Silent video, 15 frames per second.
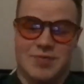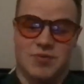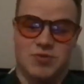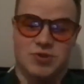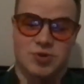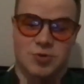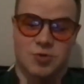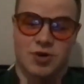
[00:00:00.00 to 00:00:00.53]
people
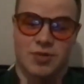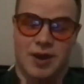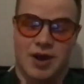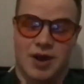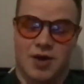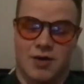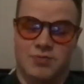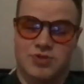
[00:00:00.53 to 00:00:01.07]
talk
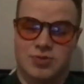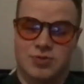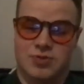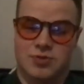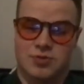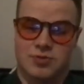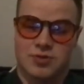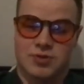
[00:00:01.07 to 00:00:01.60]
about
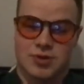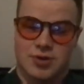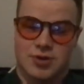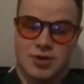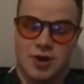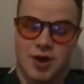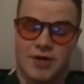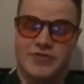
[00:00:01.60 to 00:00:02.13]
optimal,
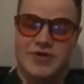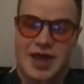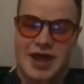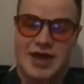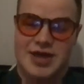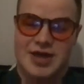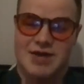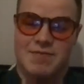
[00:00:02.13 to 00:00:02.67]
like they
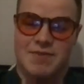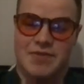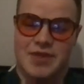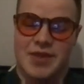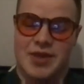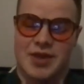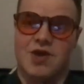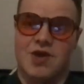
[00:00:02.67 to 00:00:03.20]
hate it, but
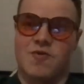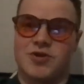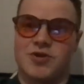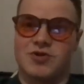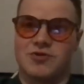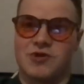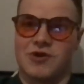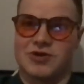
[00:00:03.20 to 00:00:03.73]
then they go and
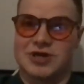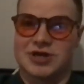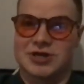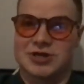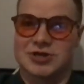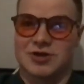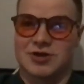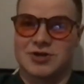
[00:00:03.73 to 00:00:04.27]
do those
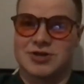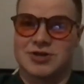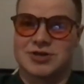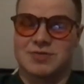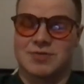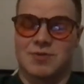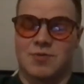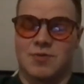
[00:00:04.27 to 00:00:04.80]
exercises.
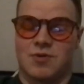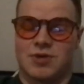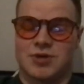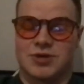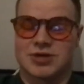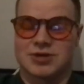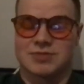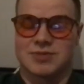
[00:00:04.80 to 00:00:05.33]
I'm like, what?
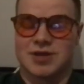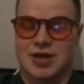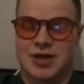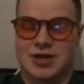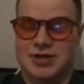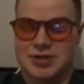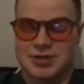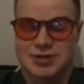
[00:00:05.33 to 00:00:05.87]
This doesn't make
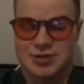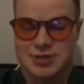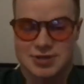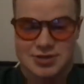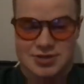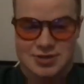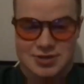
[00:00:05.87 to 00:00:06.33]
any sense.